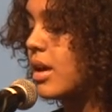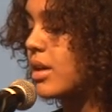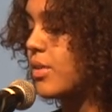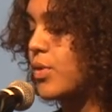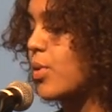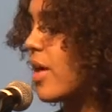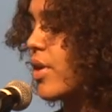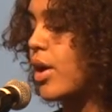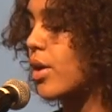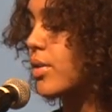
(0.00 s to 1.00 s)
And if you have
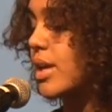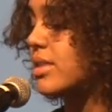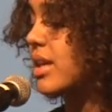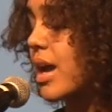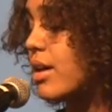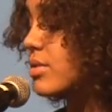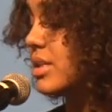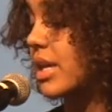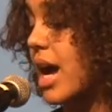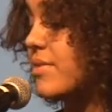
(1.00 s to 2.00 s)
heard nothing else
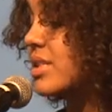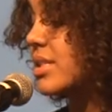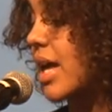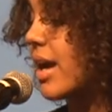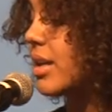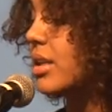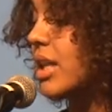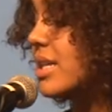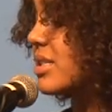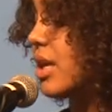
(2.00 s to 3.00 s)
that I've said,
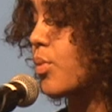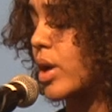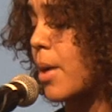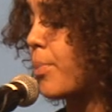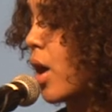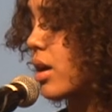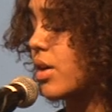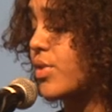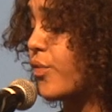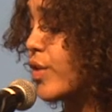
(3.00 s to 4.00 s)
listen when a part
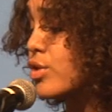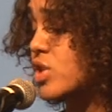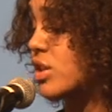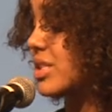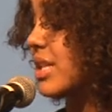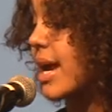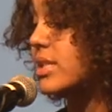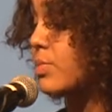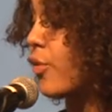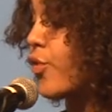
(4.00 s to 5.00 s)
of the future
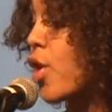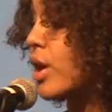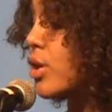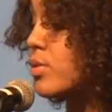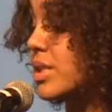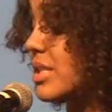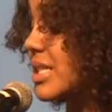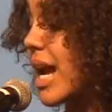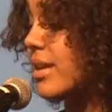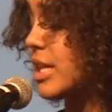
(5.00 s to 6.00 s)
stands before you to
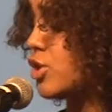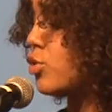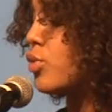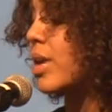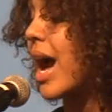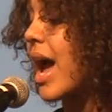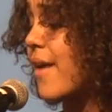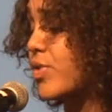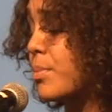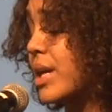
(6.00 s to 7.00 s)
say that you do not
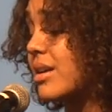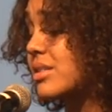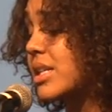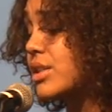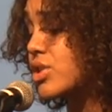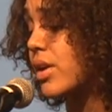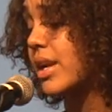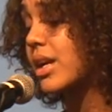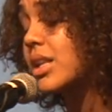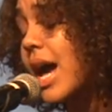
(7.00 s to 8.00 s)
have to be a teacher
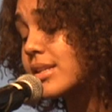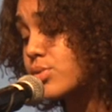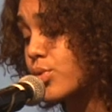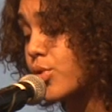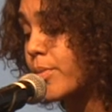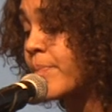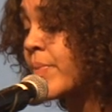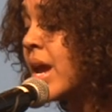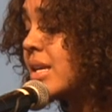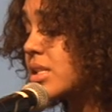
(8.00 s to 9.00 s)
in a classroom
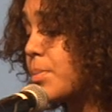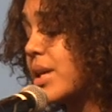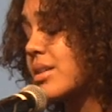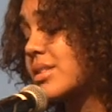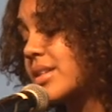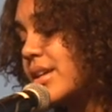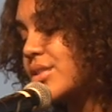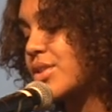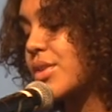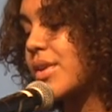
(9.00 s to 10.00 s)
to be a
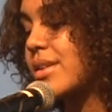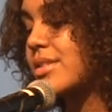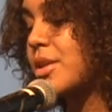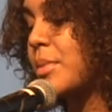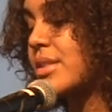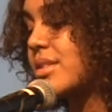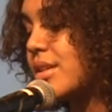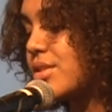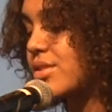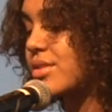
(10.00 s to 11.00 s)
teacher. And to my
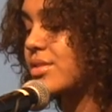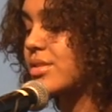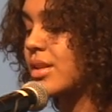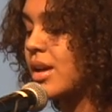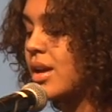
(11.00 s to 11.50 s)
teachers,